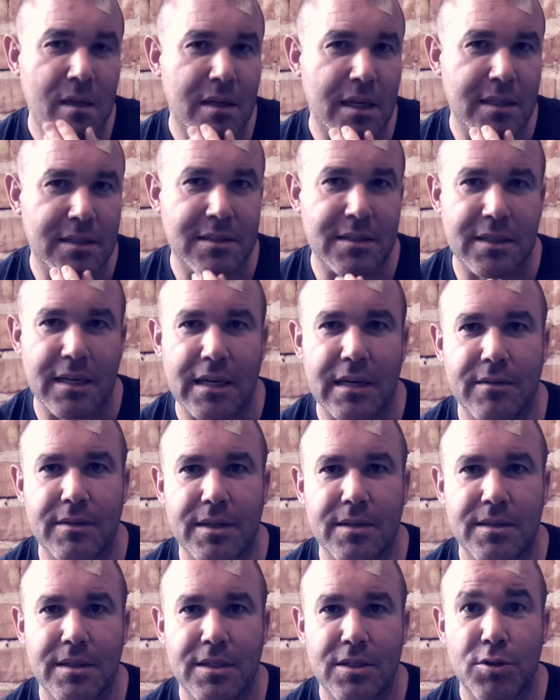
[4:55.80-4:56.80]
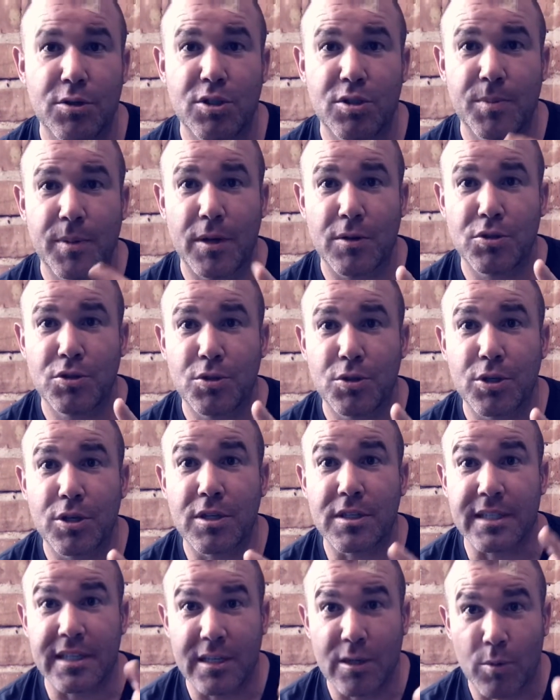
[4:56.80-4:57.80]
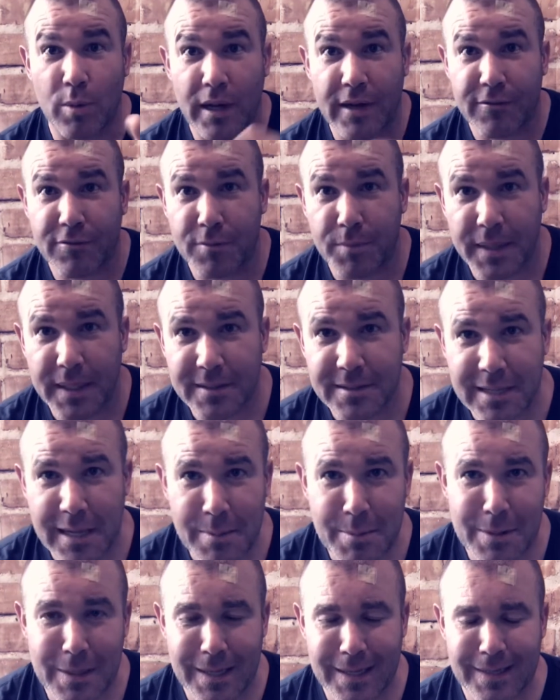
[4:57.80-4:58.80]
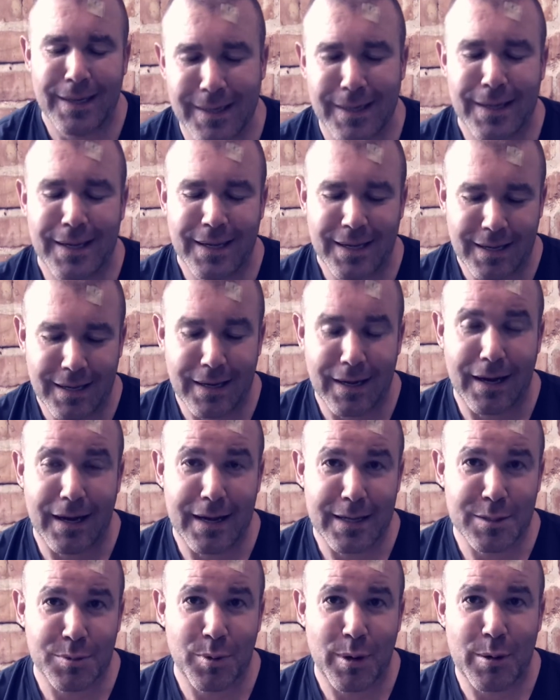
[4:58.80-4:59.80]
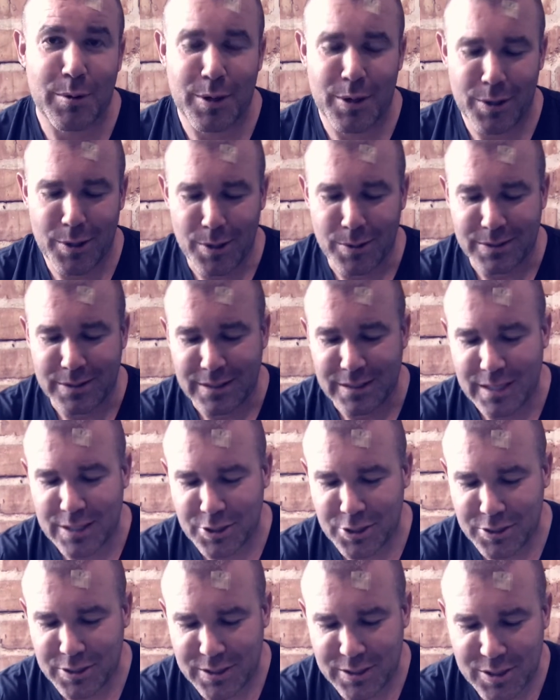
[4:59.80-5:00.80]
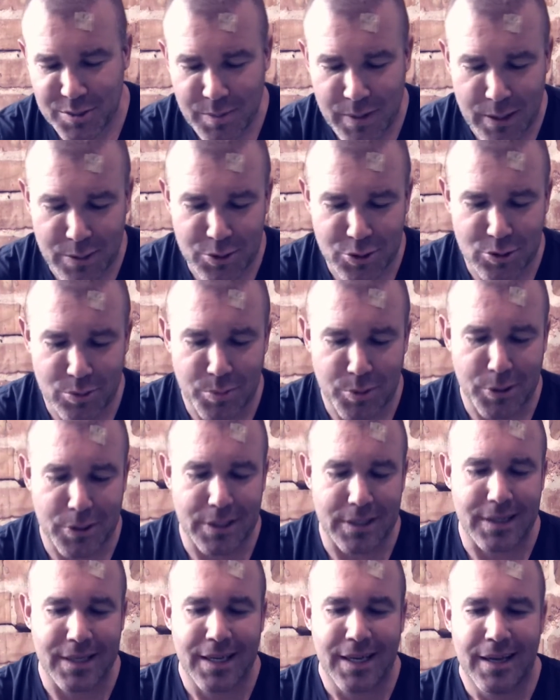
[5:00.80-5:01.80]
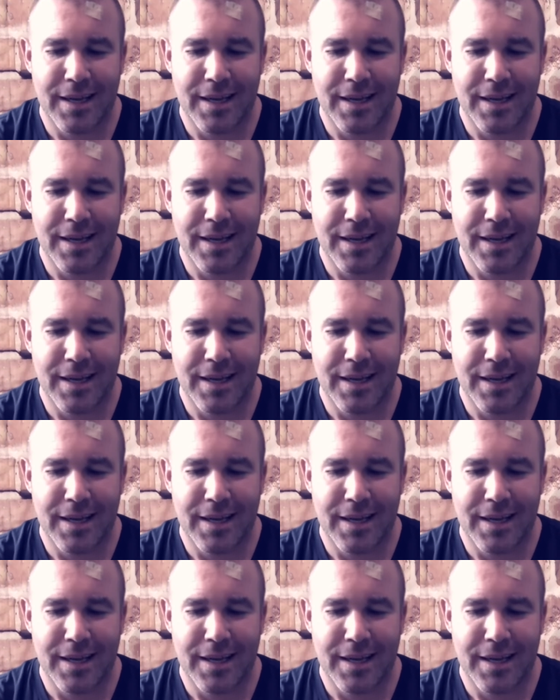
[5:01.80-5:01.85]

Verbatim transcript: It's kind of a, you smell too good, get away from me type thing. Uh, it's probably one of those. It just, it smells super good.